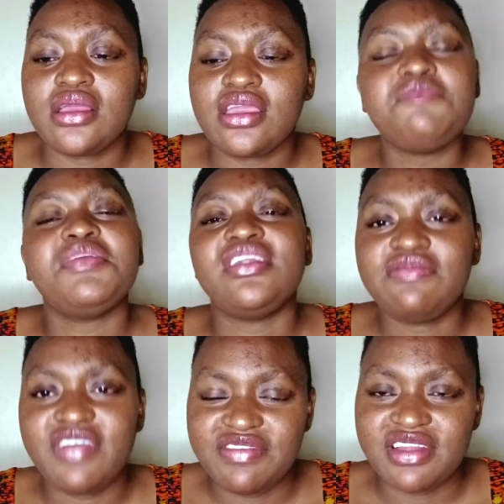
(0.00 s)
give me that
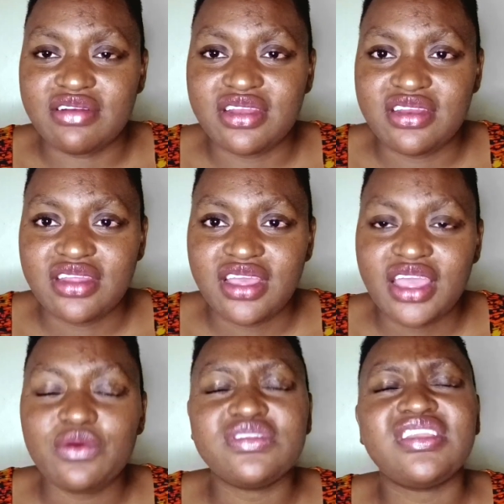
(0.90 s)
500.
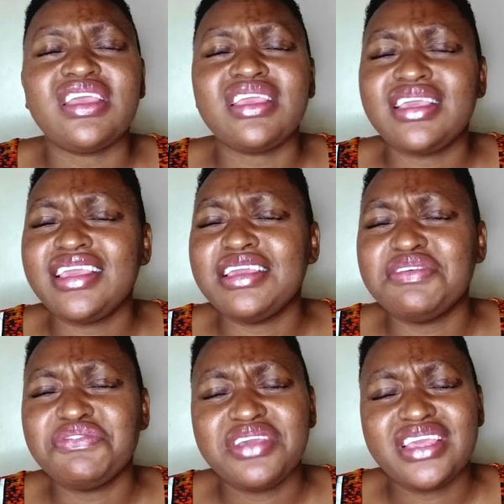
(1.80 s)
I was like,
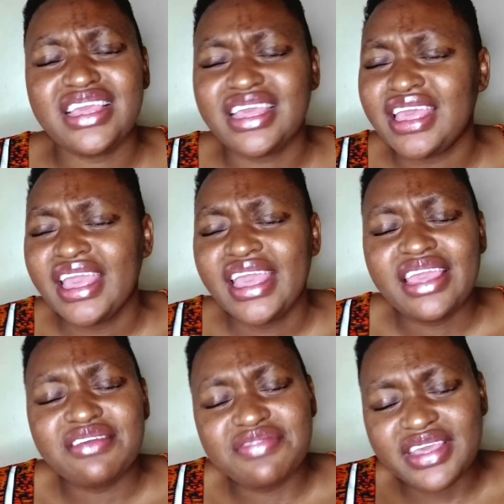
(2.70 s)
if he,
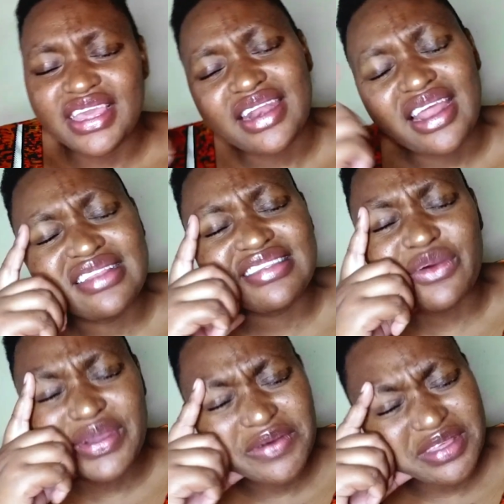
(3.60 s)
if he runs
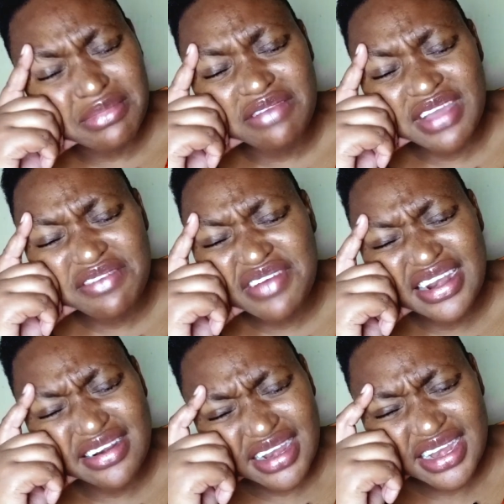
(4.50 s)
away with my
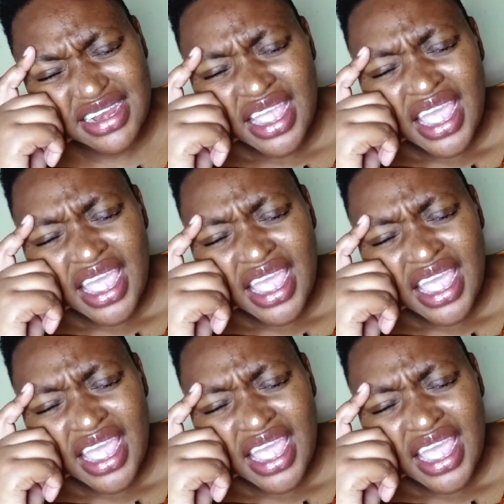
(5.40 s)
500,